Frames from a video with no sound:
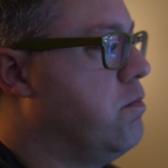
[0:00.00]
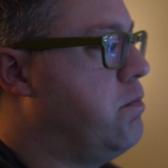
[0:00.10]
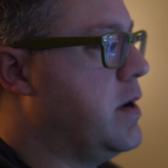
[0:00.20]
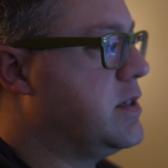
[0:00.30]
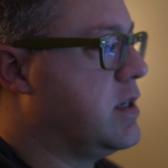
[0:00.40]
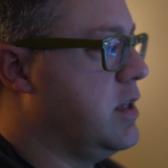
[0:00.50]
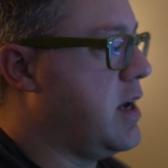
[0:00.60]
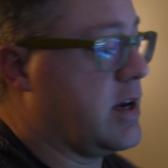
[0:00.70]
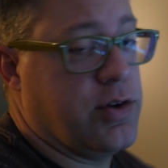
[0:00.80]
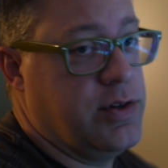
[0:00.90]
Basically,
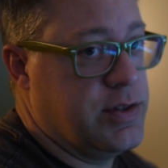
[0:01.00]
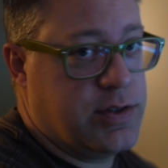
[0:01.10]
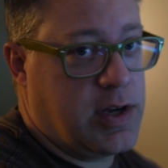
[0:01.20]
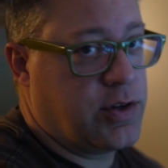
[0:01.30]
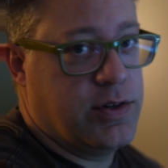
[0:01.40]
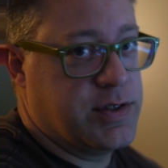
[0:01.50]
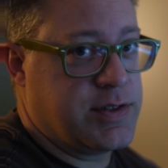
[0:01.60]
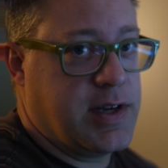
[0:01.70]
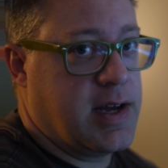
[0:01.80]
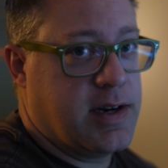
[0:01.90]
I couldn't
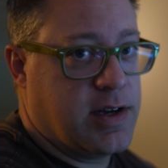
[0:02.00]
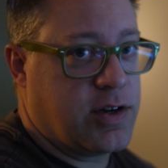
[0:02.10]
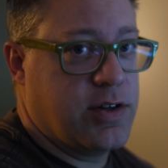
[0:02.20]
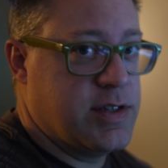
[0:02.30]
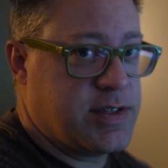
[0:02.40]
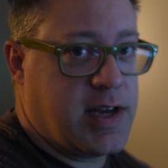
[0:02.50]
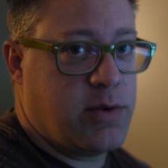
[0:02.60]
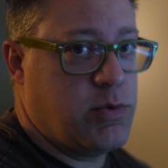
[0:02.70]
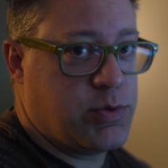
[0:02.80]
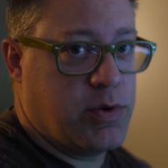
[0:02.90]
decide. I couldn't
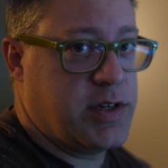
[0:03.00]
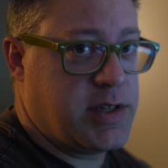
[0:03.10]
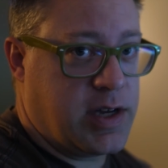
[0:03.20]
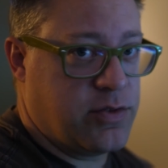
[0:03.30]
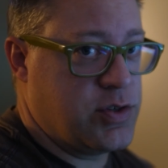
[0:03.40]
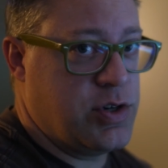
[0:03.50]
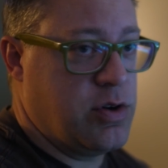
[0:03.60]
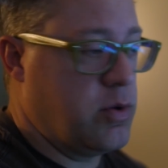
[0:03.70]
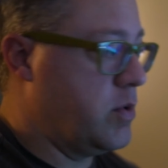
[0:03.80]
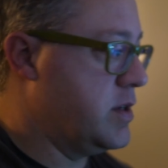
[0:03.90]
decide which one to take on the shoot
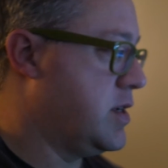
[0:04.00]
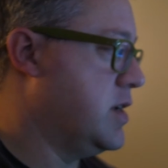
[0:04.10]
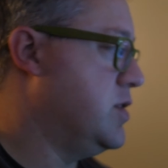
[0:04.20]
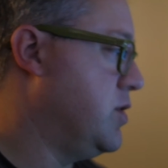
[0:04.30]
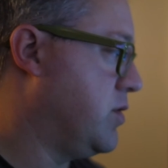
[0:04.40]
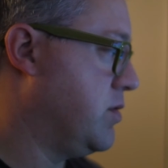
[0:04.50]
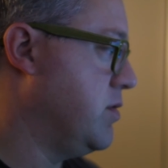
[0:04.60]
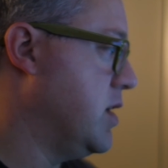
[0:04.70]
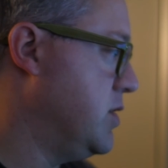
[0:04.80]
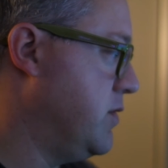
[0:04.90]
on Wednesday,
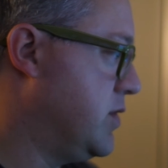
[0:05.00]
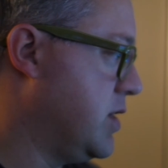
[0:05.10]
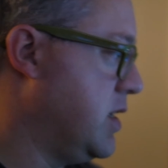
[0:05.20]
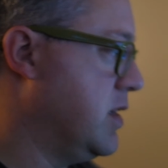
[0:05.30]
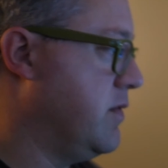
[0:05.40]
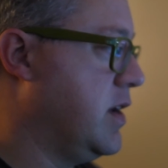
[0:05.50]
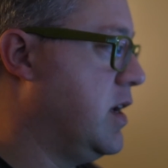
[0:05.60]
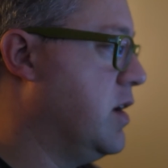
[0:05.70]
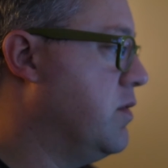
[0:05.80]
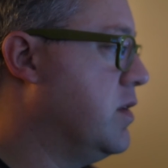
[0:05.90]
as you've seen in the
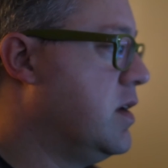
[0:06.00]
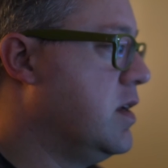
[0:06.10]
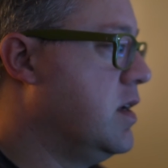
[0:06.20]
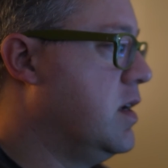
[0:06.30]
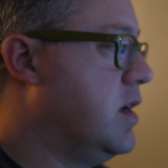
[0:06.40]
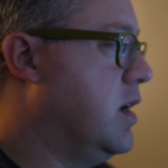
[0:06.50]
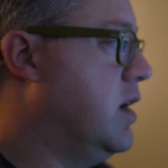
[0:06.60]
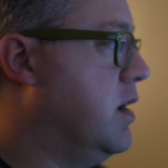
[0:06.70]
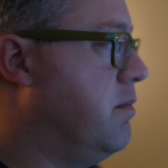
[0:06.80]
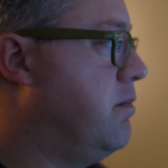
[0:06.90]
video.
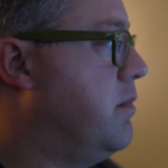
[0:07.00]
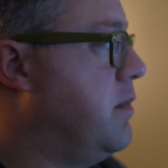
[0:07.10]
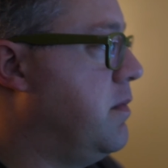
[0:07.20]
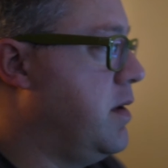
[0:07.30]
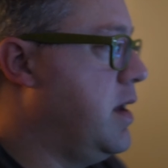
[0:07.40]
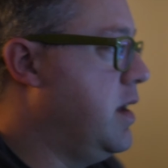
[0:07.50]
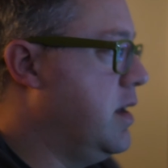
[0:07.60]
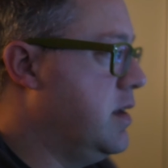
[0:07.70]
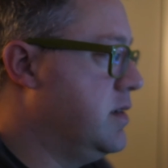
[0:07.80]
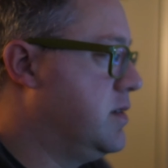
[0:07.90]

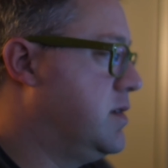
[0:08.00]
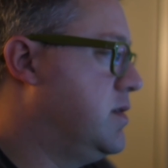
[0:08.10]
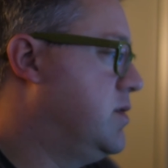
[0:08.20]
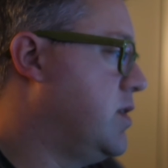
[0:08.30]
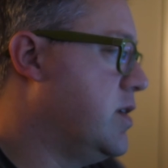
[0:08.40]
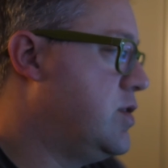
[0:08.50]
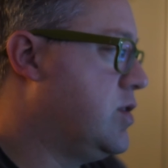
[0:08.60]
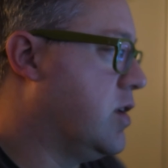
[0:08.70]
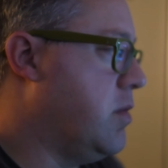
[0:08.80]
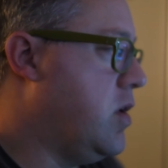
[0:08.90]
And so I just
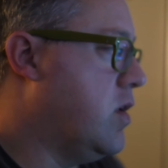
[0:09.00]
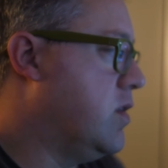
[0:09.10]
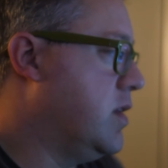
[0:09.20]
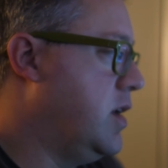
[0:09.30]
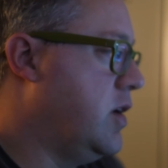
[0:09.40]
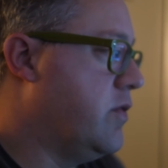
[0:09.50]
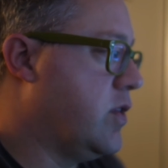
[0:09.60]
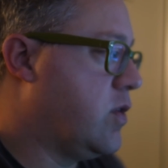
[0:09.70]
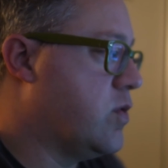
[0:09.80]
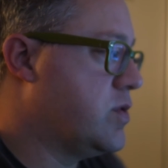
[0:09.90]
took them all. And over
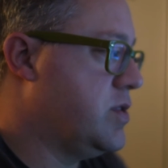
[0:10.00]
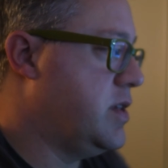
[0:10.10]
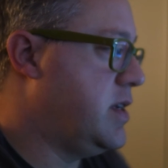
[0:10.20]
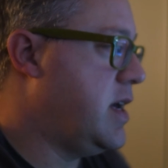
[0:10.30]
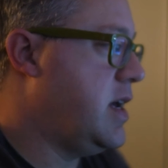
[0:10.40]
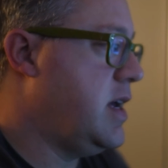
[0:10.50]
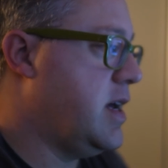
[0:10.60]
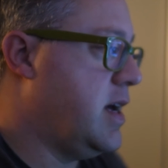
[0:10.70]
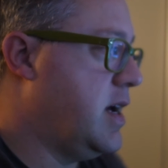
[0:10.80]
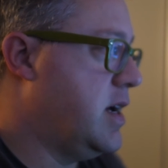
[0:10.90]
the course of the day,
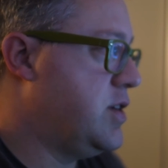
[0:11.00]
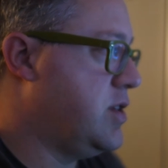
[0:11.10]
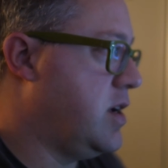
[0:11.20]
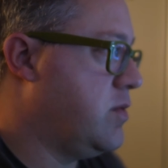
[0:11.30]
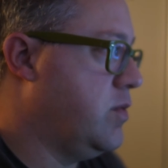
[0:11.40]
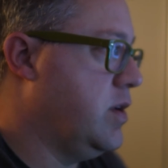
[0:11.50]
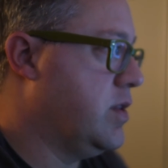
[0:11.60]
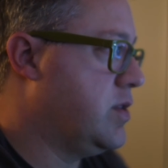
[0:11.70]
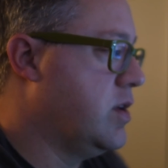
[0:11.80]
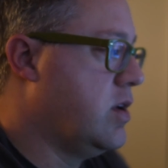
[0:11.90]
I shot
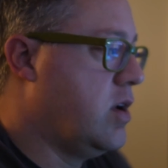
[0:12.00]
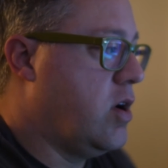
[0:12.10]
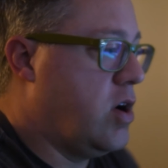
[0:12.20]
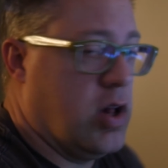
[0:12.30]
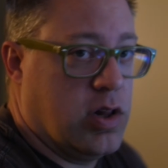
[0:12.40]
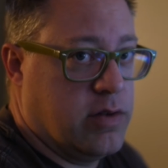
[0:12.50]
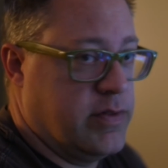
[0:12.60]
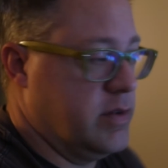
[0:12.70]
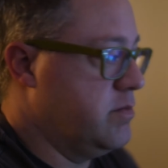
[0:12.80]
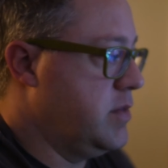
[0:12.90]
with all
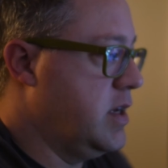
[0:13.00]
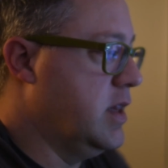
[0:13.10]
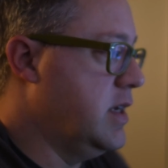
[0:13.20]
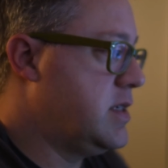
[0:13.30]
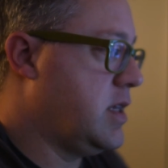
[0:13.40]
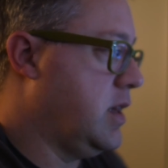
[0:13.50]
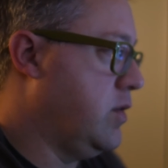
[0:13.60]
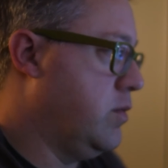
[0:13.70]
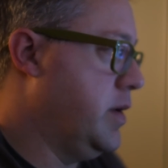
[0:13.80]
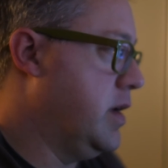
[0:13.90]
of them at least a
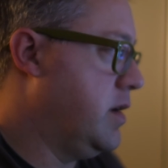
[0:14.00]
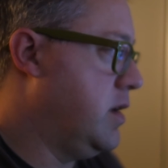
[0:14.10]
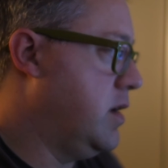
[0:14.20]
little bit.